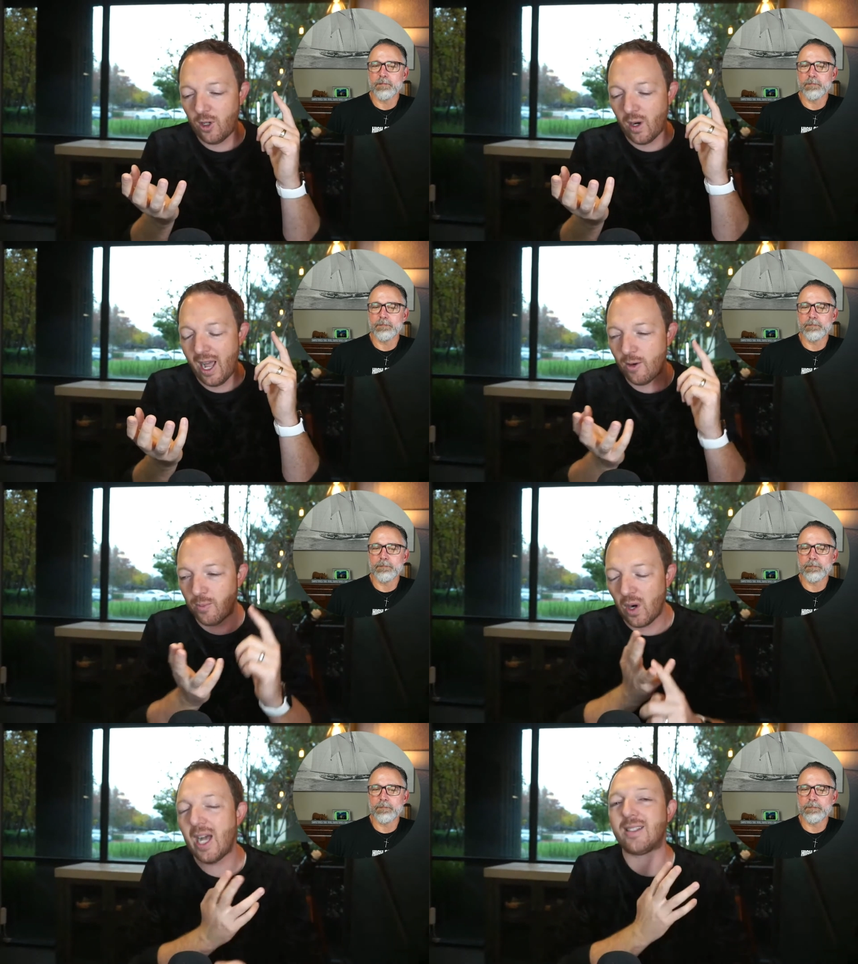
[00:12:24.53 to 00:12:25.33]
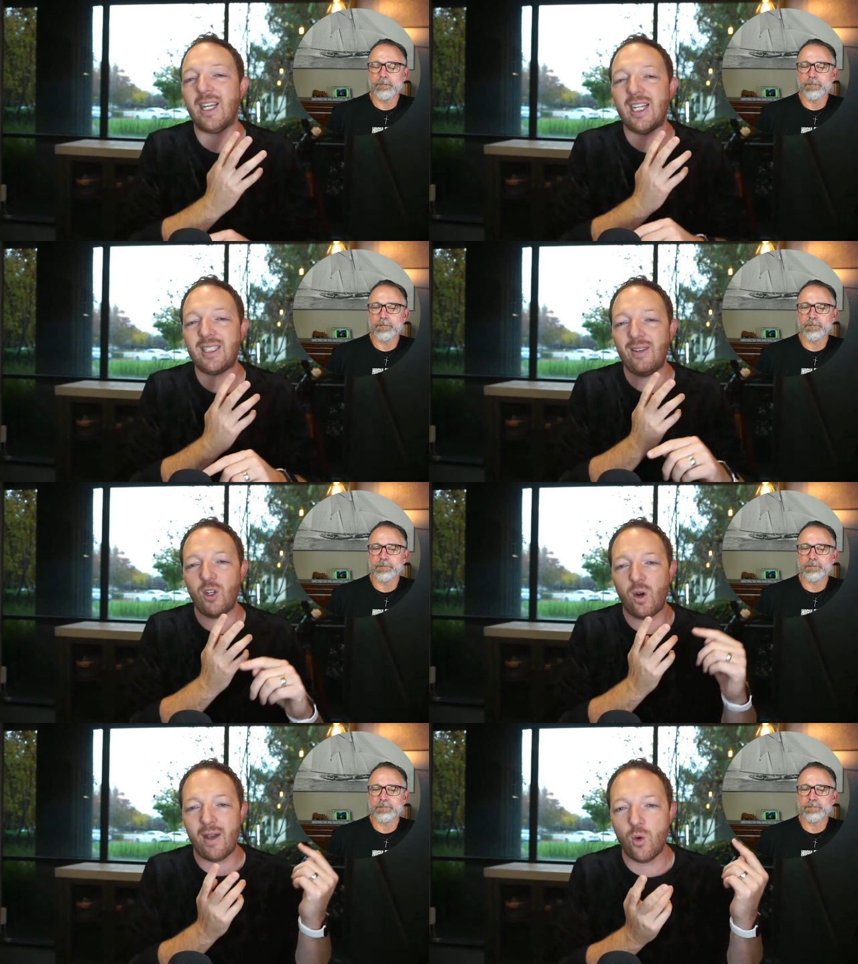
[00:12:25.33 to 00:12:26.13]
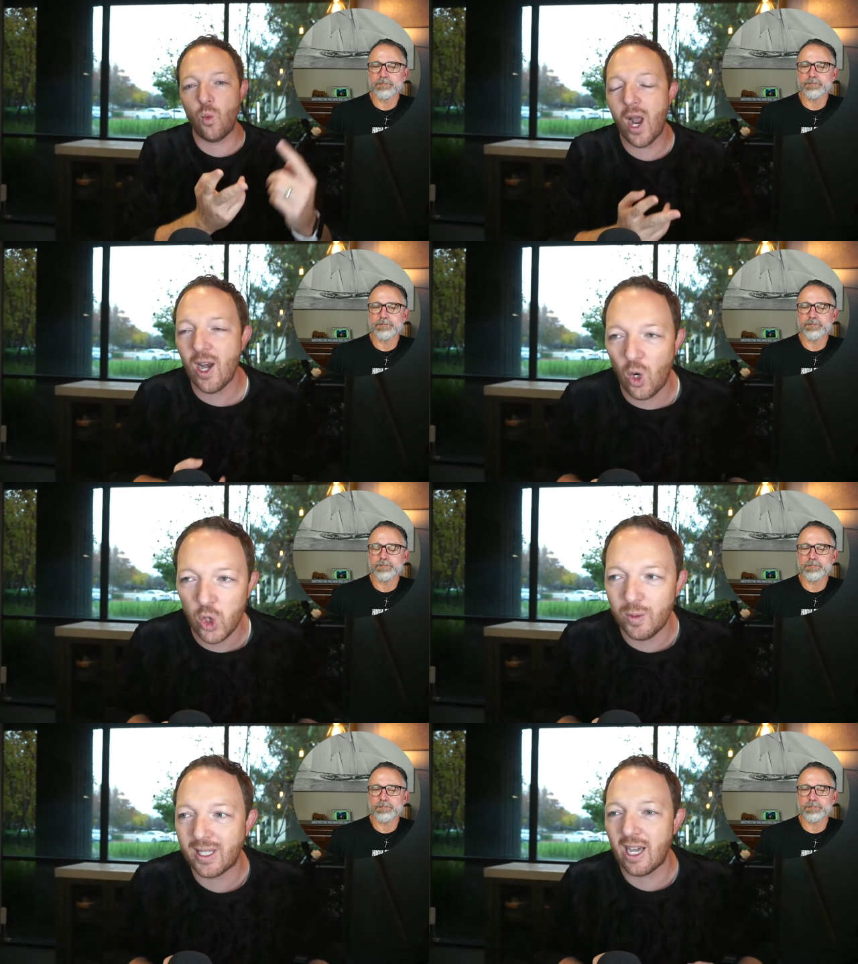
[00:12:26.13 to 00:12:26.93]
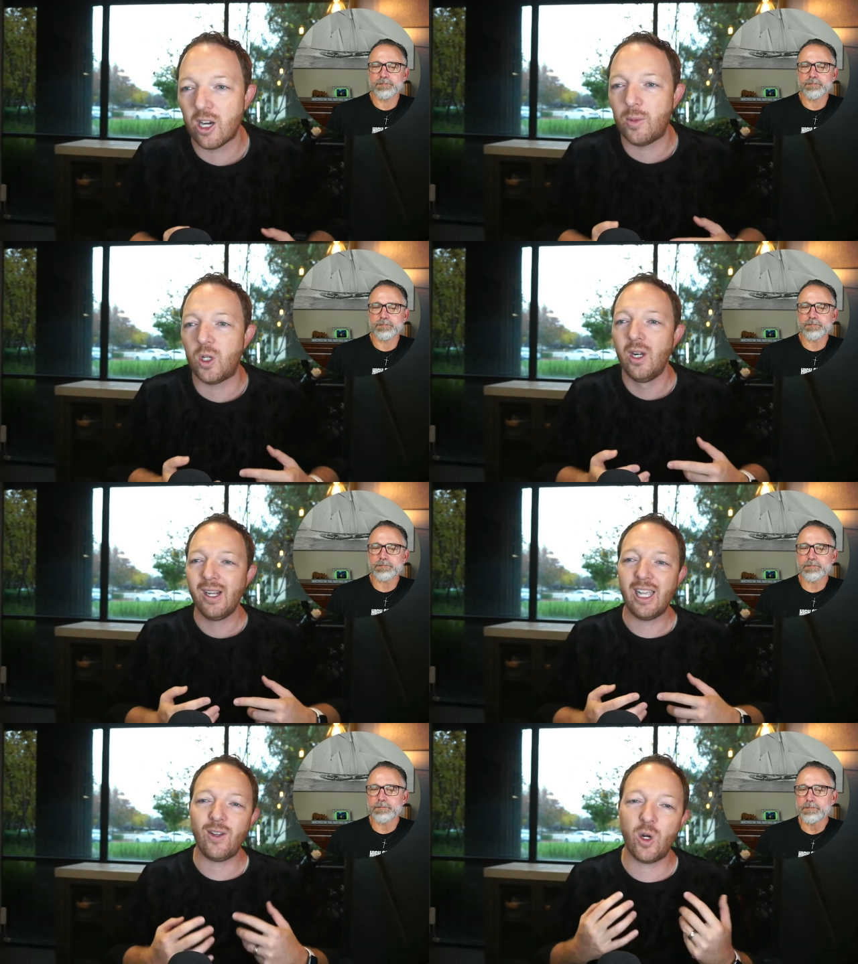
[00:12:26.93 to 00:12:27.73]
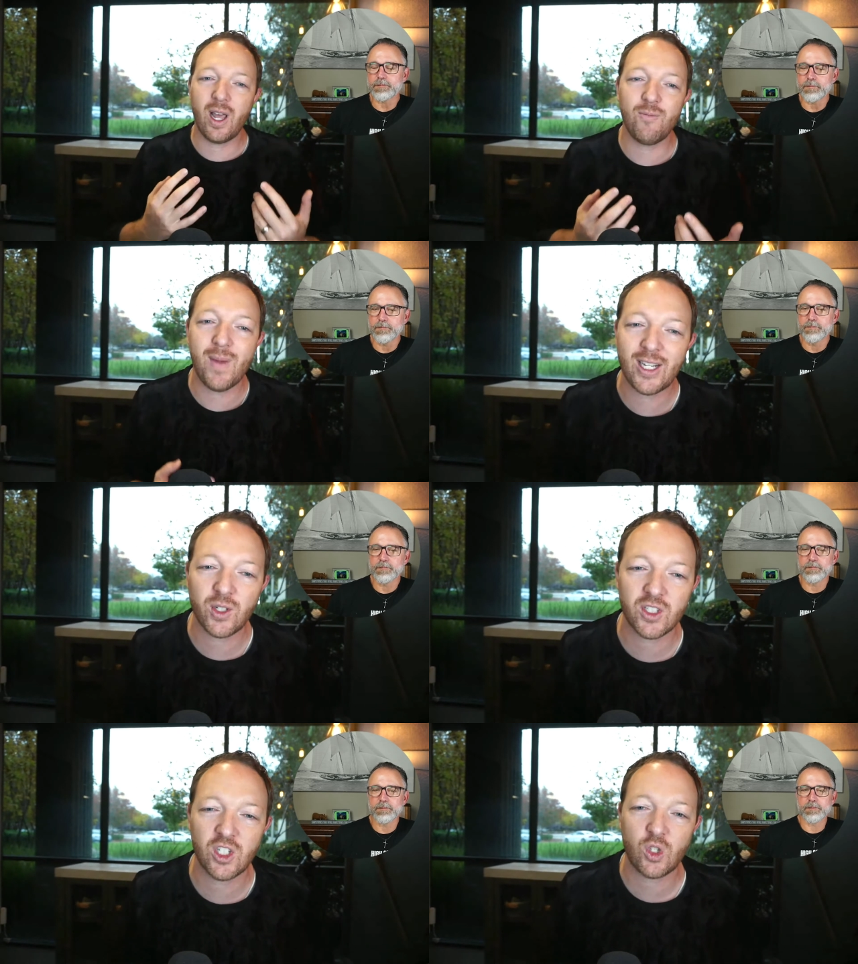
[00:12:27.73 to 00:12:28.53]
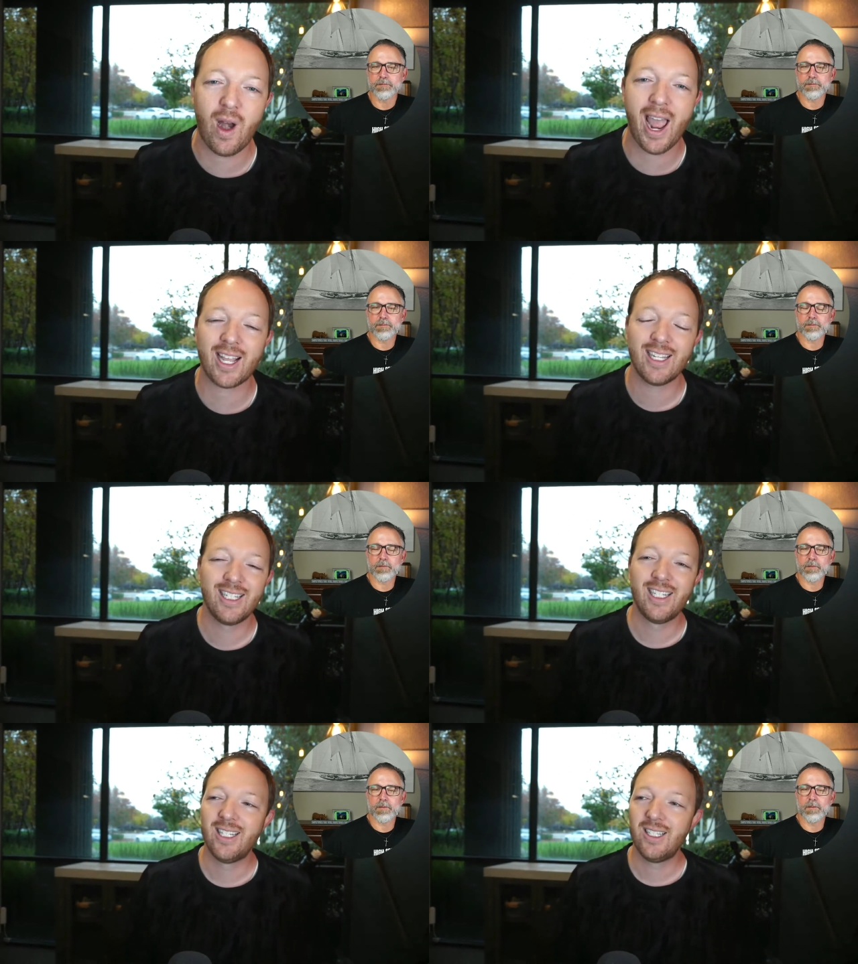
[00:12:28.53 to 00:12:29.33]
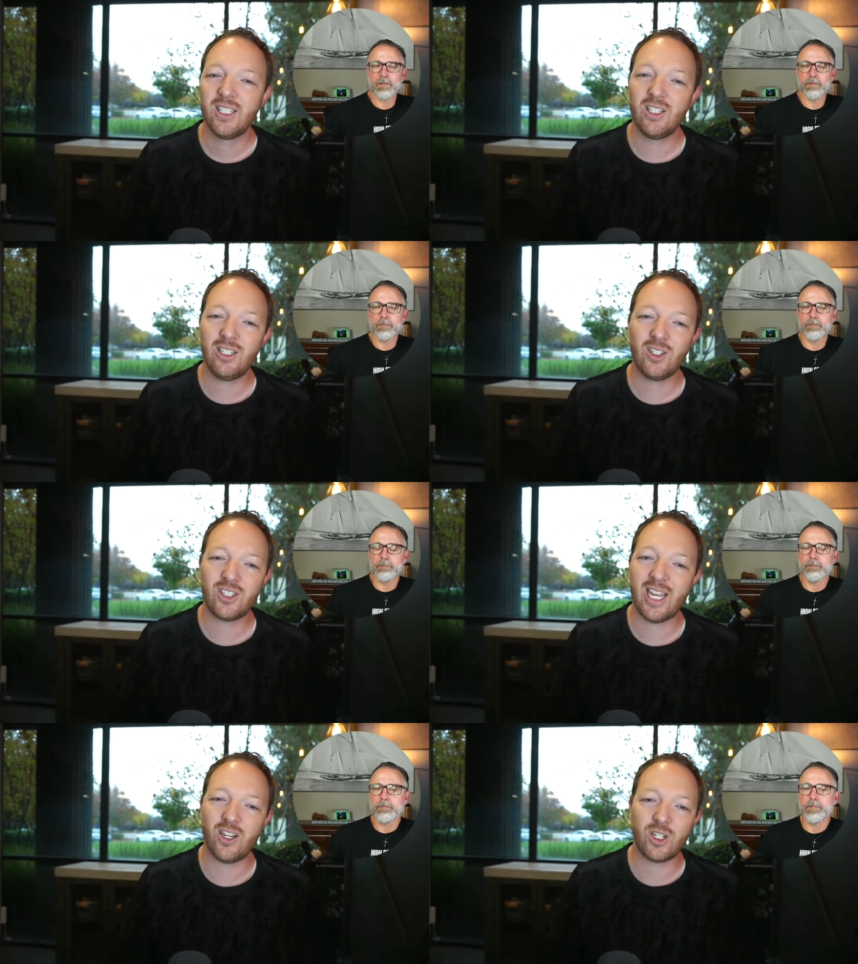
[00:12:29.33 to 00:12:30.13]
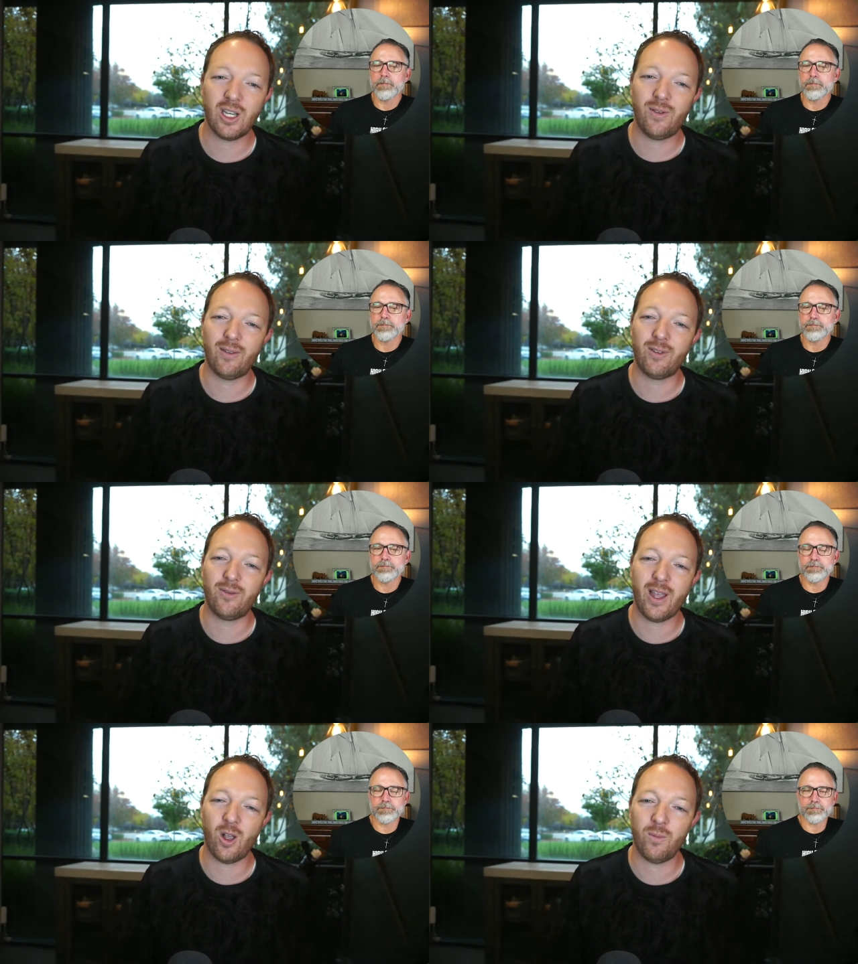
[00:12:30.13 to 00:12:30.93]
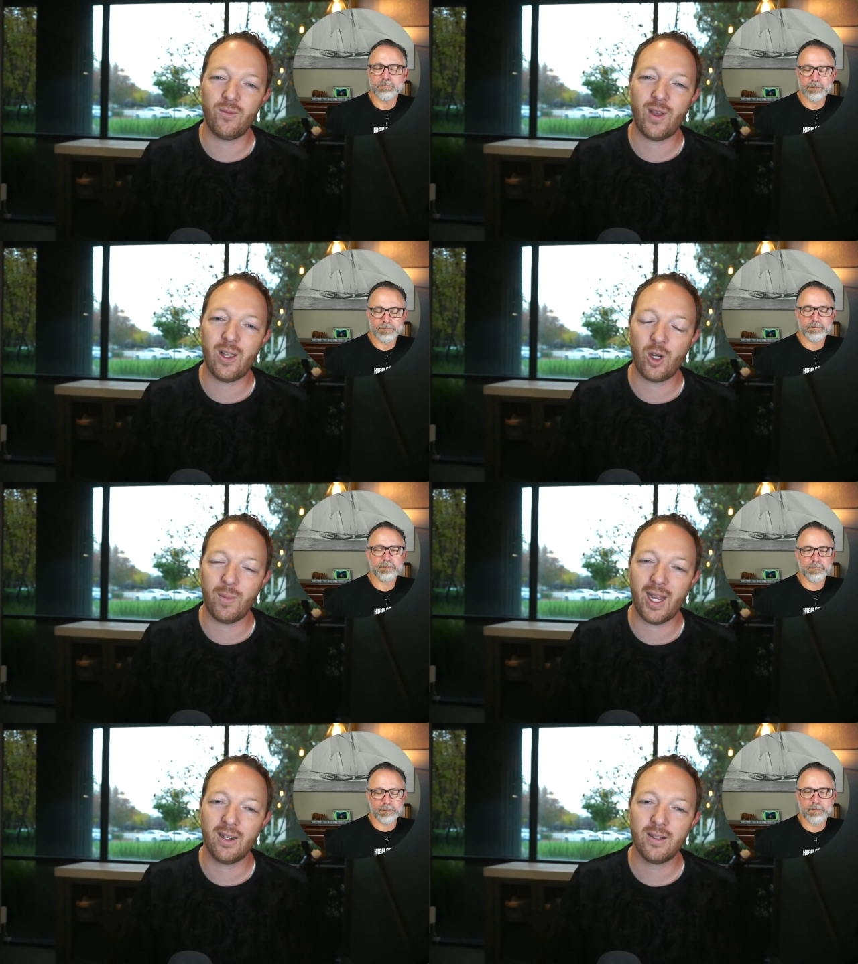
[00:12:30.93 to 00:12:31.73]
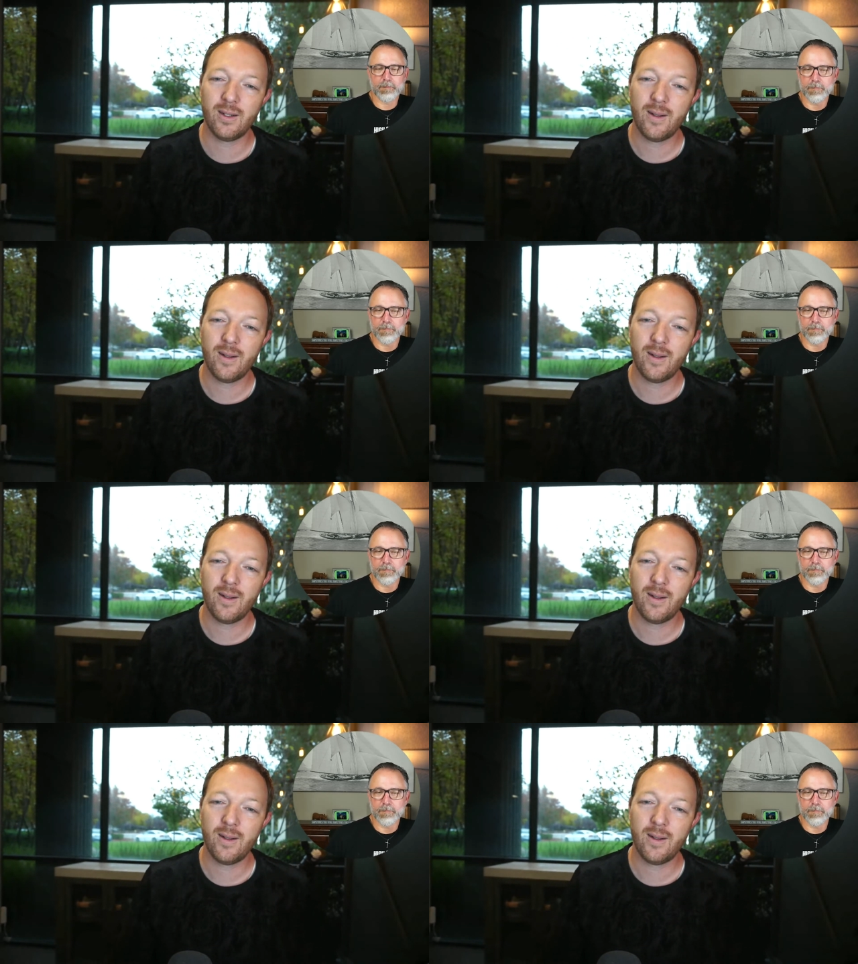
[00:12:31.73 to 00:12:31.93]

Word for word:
Speaker 1: if you don't have a process, if you don't have a way to hold them accountable, if you don't have metrics to track, you're setting yourself up for fail, failure, man.